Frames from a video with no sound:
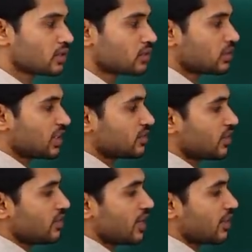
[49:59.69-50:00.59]
So, that is
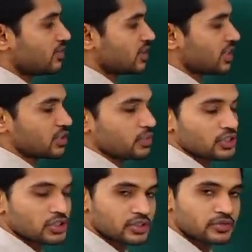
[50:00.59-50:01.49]
why we have this
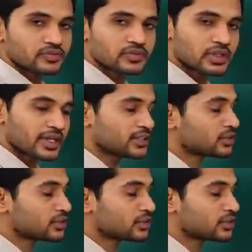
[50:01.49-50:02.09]
expression right